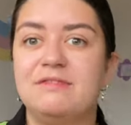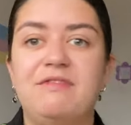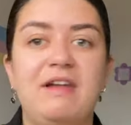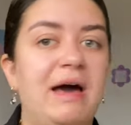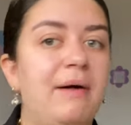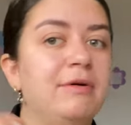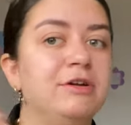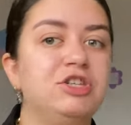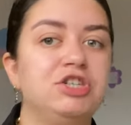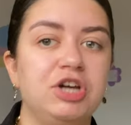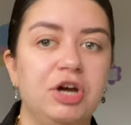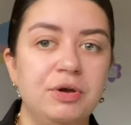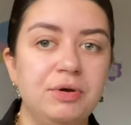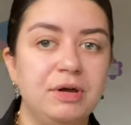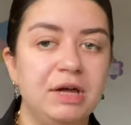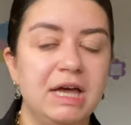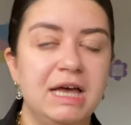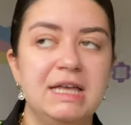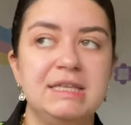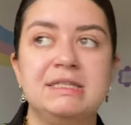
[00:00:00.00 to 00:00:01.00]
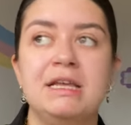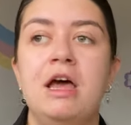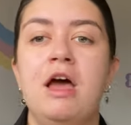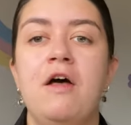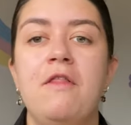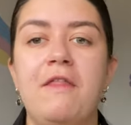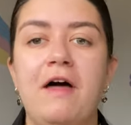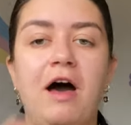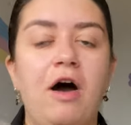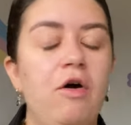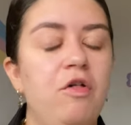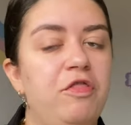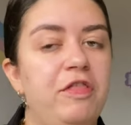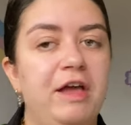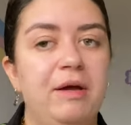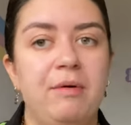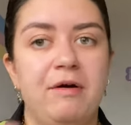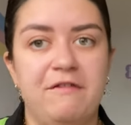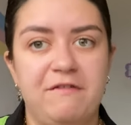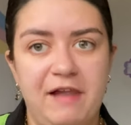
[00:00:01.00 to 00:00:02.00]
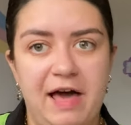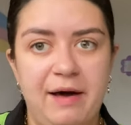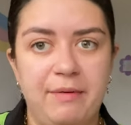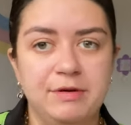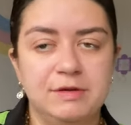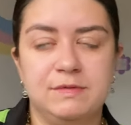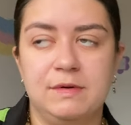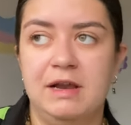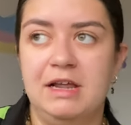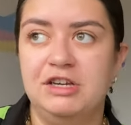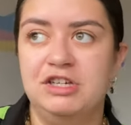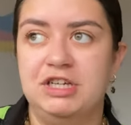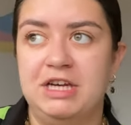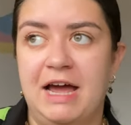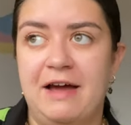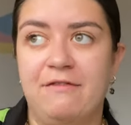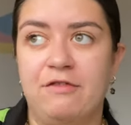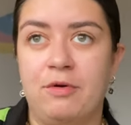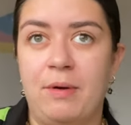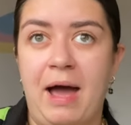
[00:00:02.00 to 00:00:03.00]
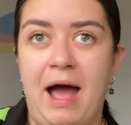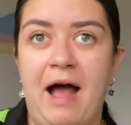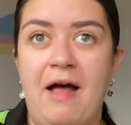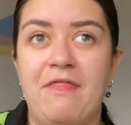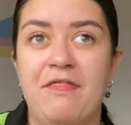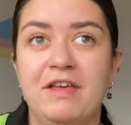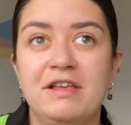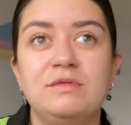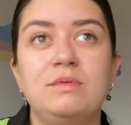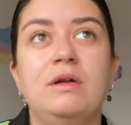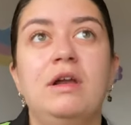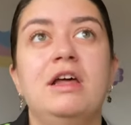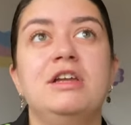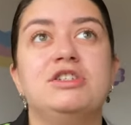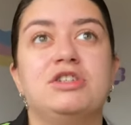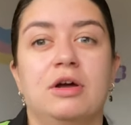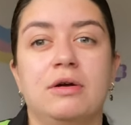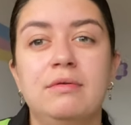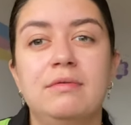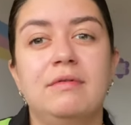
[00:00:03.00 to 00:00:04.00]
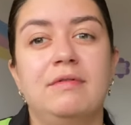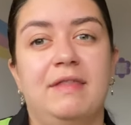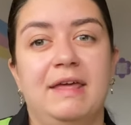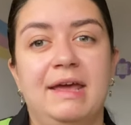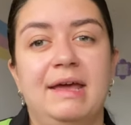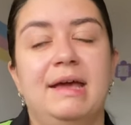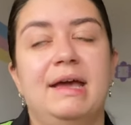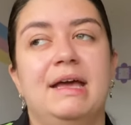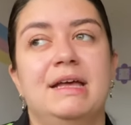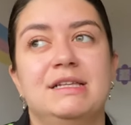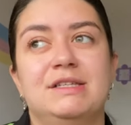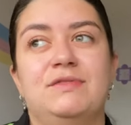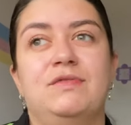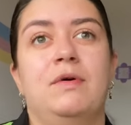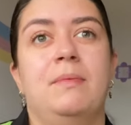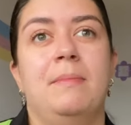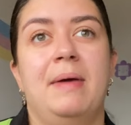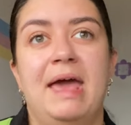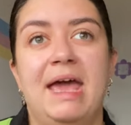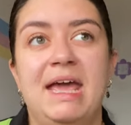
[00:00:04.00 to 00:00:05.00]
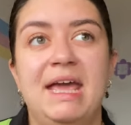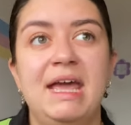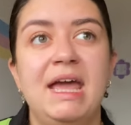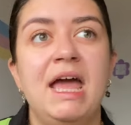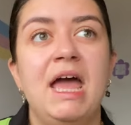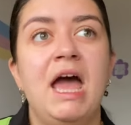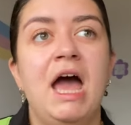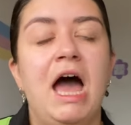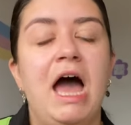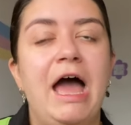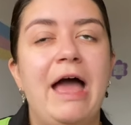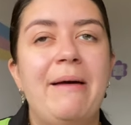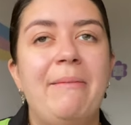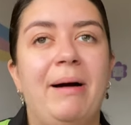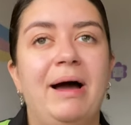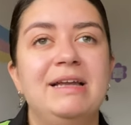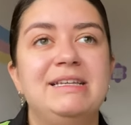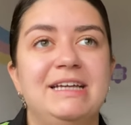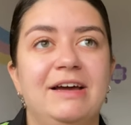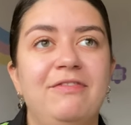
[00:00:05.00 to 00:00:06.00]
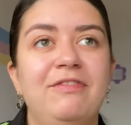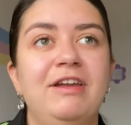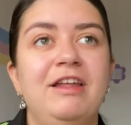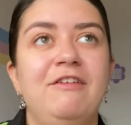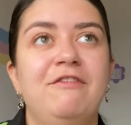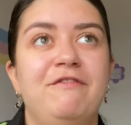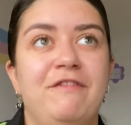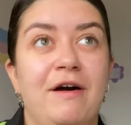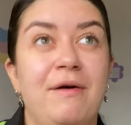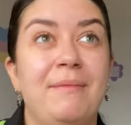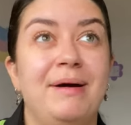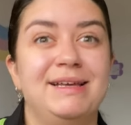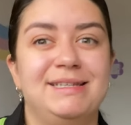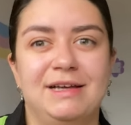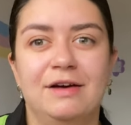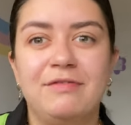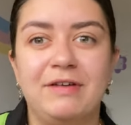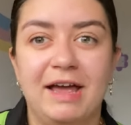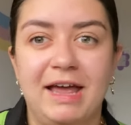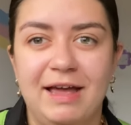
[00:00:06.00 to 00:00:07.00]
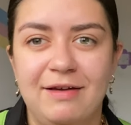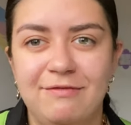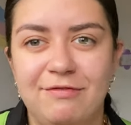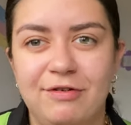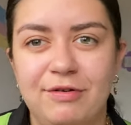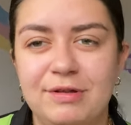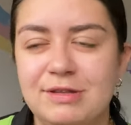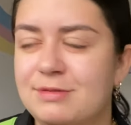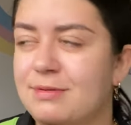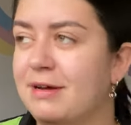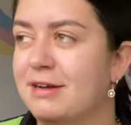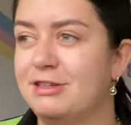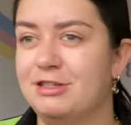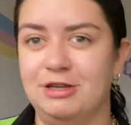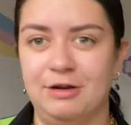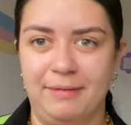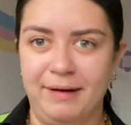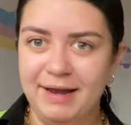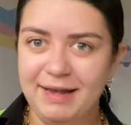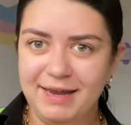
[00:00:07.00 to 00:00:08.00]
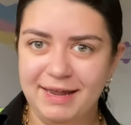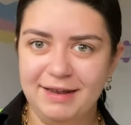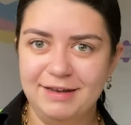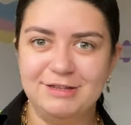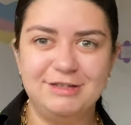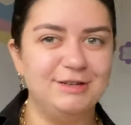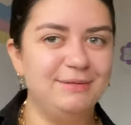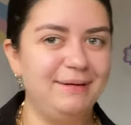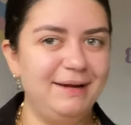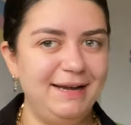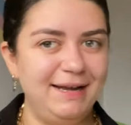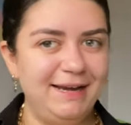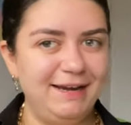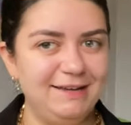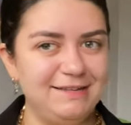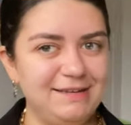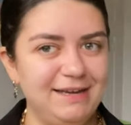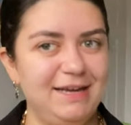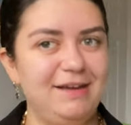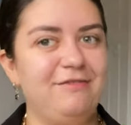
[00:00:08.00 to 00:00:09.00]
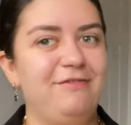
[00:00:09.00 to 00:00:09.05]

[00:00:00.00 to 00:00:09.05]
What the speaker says: flower chokers, that whole thing where flowers were literally everywhere. And this one I don't think is for me. I definitely felt myself getting influenced. I'm like, do I need something